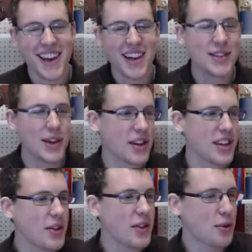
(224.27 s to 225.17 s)
So
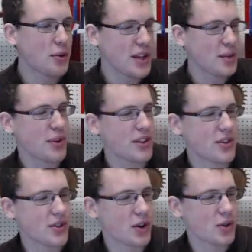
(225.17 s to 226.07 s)
even though 3D
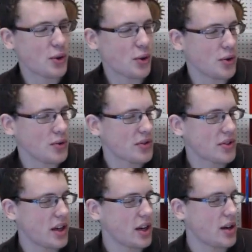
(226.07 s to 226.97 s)
printers are tools,
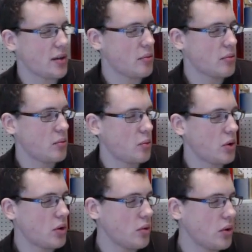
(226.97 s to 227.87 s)

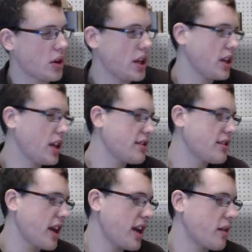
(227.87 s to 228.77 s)
we'll get
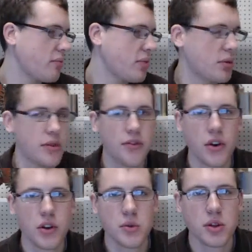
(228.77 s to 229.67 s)
to that, but we
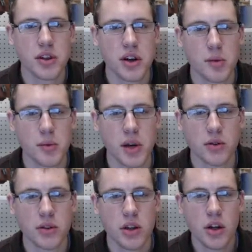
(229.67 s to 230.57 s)
first want to talk
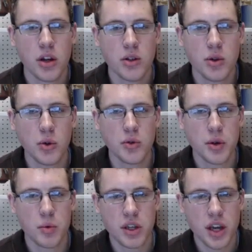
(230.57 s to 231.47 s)
about tools that
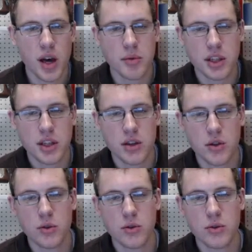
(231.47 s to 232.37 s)
we commonly
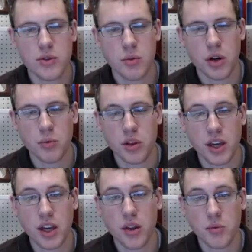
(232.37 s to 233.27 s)
use and what we
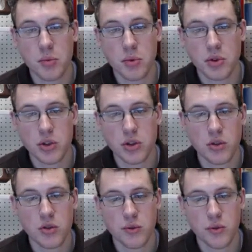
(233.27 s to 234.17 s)
think other people should
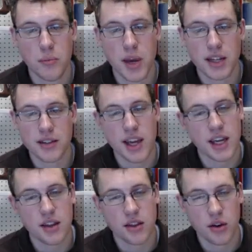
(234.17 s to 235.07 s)
use for
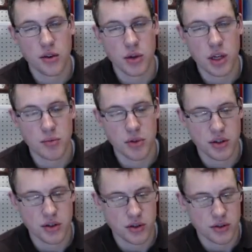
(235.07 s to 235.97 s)
maintaining their 3D
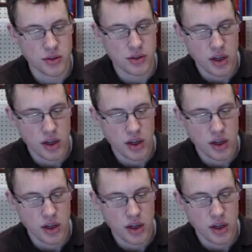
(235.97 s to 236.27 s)
printers.